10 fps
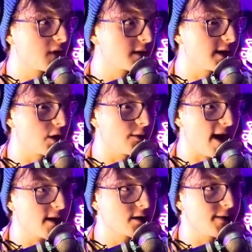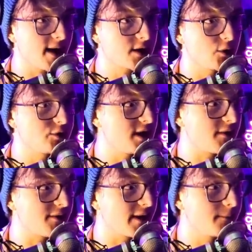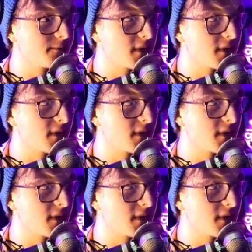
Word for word: Okay, go there. Go there. Go to the other thing.